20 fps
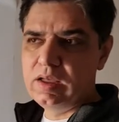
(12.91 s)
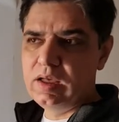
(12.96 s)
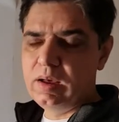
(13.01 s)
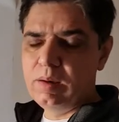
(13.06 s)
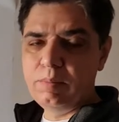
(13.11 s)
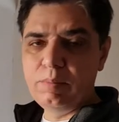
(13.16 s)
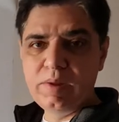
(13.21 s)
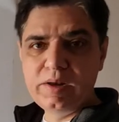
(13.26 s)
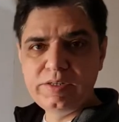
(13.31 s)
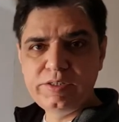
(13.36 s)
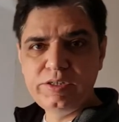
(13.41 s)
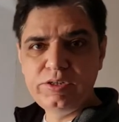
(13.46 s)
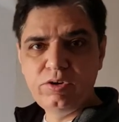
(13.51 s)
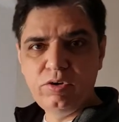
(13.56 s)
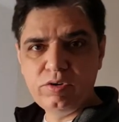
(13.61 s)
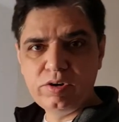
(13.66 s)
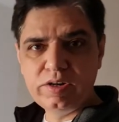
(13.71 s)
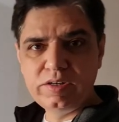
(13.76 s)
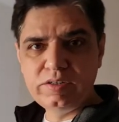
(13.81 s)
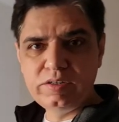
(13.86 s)

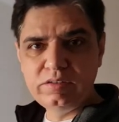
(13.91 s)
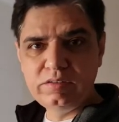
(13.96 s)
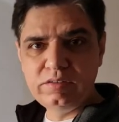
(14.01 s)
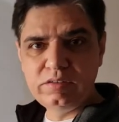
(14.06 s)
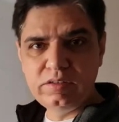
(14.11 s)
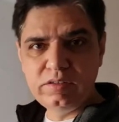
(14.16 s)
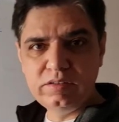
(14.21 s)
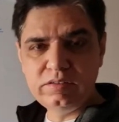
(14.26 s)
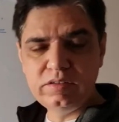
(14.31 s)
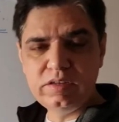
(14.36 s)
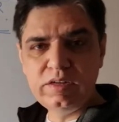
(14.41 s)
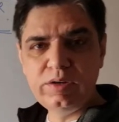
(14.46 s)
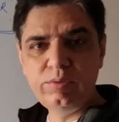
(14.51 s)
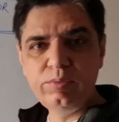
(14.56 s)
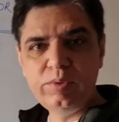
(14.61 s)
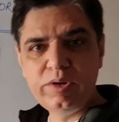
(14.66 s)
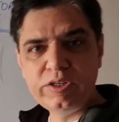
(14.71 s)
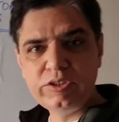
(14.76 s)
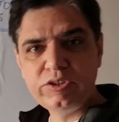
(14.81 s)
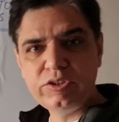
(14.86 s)
multi-organ disease in
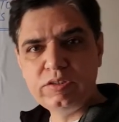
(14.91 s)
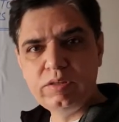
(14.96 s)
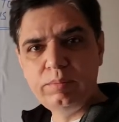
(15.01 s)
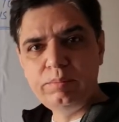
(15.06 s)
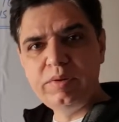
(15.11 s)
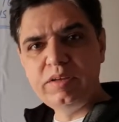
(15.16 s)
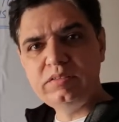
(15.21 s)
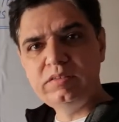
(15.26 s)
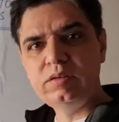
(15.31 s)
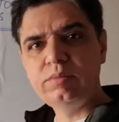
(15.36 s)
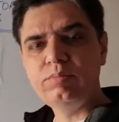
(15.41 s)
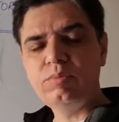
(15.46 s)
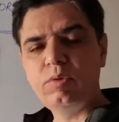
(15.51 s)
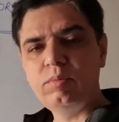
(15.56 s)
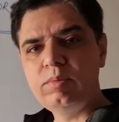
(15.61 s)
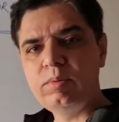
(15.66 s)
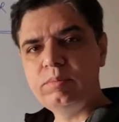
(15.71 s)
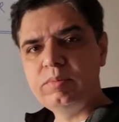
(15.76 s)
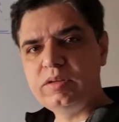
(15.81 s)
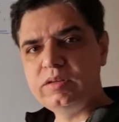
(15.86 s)
which the basic
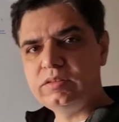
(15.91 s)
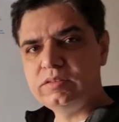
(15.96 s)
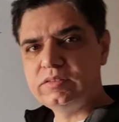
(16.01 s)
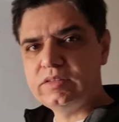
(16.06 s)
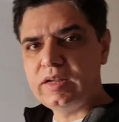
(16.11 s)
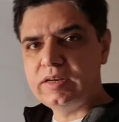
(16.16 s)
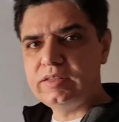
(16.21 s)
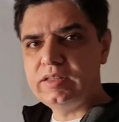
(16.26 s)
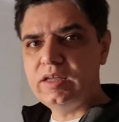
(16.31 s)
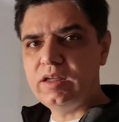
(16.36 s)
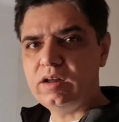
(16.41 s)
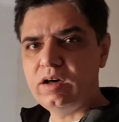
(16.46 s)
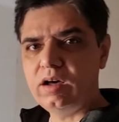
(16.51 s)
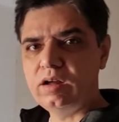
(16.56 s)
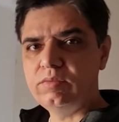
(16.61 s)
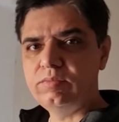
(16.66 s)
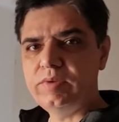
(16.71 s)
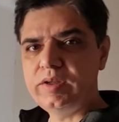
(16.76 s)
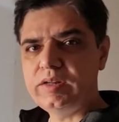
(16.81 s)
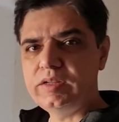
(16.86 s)
problem is that there are
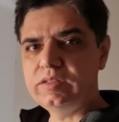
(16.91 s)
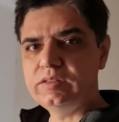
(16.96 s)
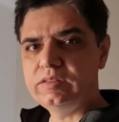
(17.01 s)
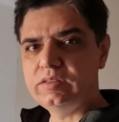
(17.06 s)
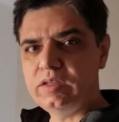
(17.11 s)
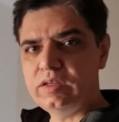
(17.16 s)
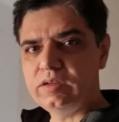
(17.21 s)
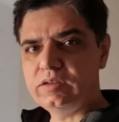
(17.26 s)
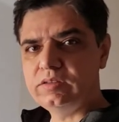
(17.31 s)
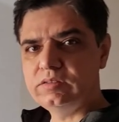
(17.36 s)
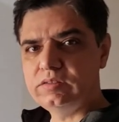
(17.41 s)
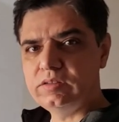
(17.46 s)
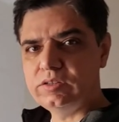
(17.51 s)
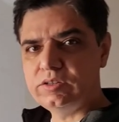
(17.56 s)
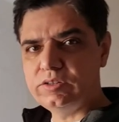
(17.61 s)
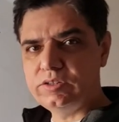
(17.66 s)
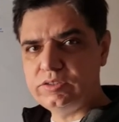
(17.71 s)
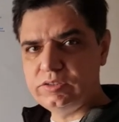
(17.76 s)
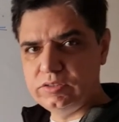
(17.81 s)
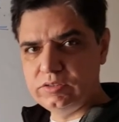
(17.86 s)
very thick
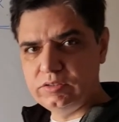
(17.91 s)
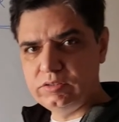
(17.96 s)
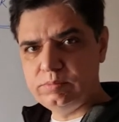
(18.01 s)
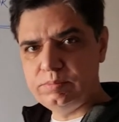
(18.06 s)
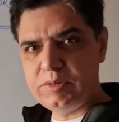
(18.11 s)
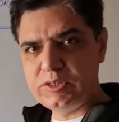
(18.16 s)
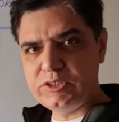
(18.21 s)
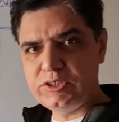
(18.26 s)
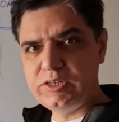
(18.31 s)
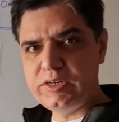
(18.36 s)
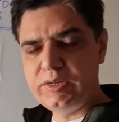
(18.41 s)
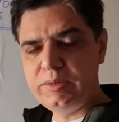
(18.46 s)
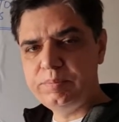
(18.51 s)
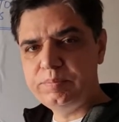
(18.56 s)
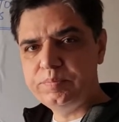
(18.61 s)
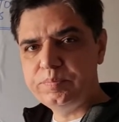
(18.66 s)
secretions, especially